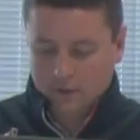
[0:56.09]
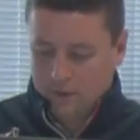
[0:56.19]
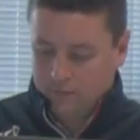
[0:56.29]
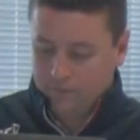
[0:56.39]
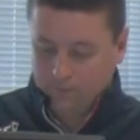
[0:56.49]

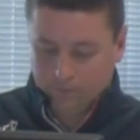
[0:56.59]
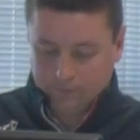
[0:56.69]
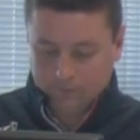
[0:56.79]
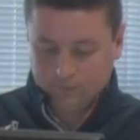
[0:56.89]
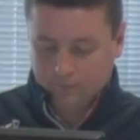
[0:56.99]
works when people
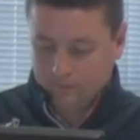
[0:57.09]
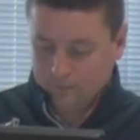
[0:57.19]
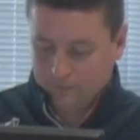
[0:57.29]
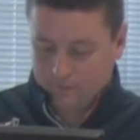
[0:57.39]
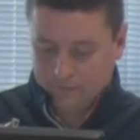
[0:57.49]
get
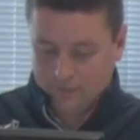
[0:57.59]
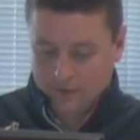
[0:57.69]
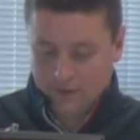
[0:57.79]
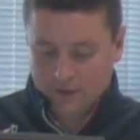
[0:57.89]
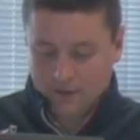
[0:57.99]
involved
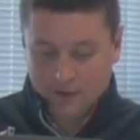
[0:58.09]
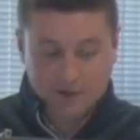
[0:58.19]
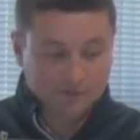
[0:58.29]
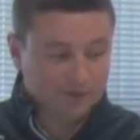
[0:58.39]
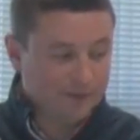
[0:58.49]
and
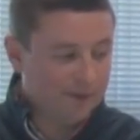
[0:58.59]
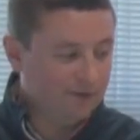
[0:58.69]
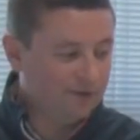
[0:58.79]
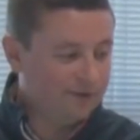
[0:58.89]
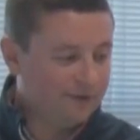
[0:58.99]
come up with
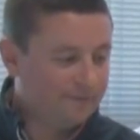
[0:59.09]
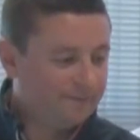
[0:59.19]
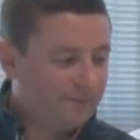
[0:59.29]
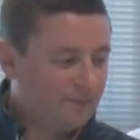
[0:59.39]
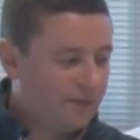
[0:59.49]
ideas
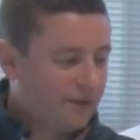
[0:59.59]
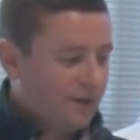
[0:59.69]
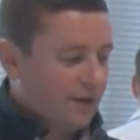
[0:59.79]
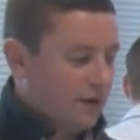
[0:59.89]
and workshop